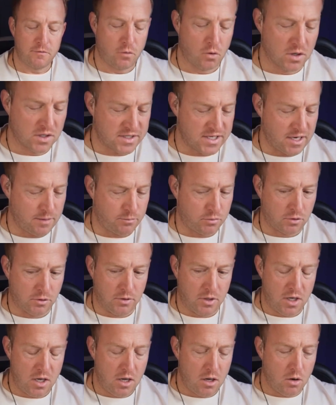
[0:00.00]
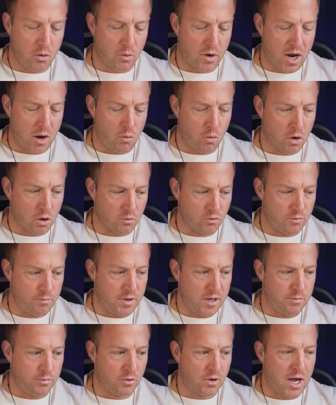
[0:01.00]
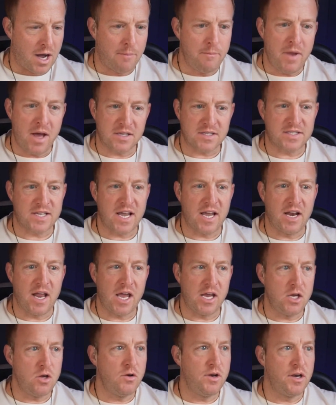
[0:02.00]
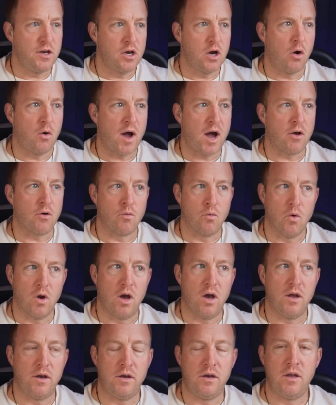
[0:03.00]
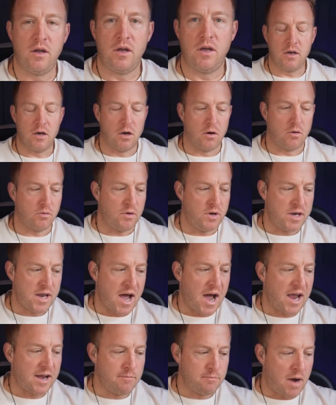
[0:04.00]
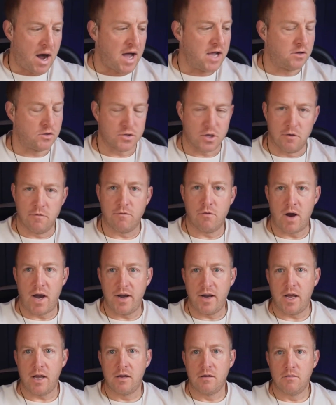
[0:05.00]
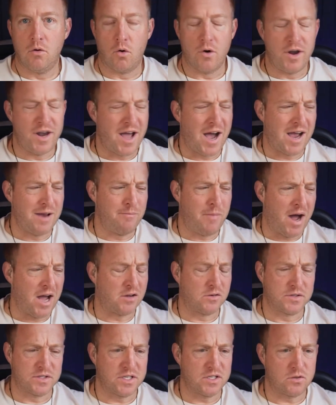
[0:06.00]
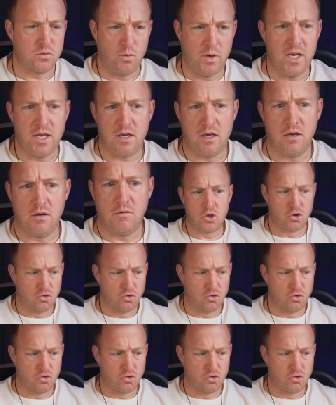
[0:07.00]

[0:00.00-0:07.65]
For example, when I work with people, I'm not saying, hey, you need to go out and run, 9 miles on Friday or 9 miles this week.